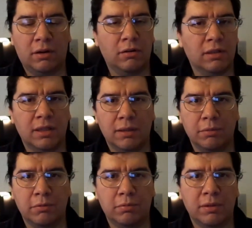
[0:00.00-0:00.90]
all
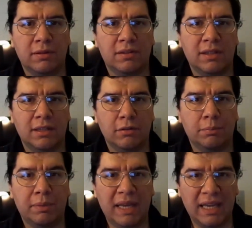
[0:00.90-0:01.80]
covered with
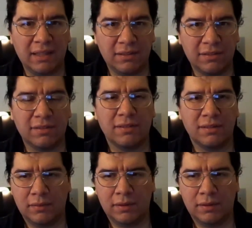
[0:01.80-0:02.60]
colored paint